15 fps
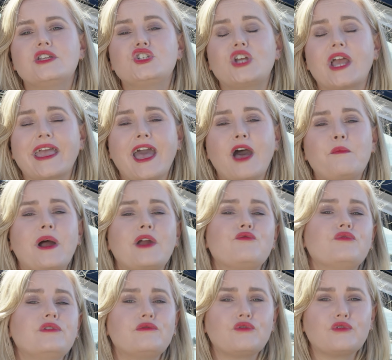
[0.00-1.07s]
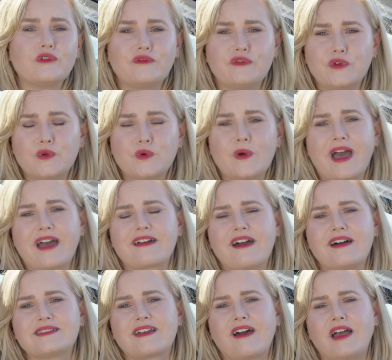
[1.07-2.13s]
Check out my written review at
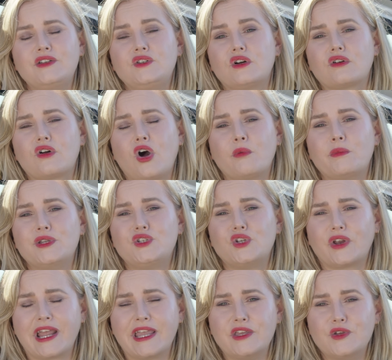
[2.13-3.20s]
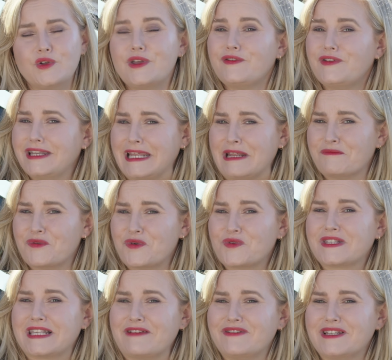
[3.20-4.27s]
carsguide.com.au if you need
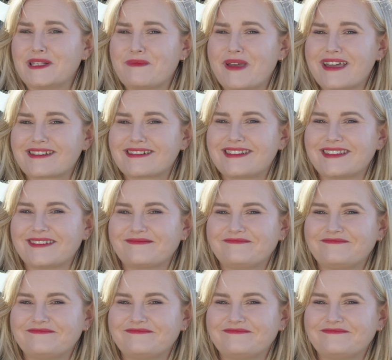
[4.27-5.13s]
more safety specs.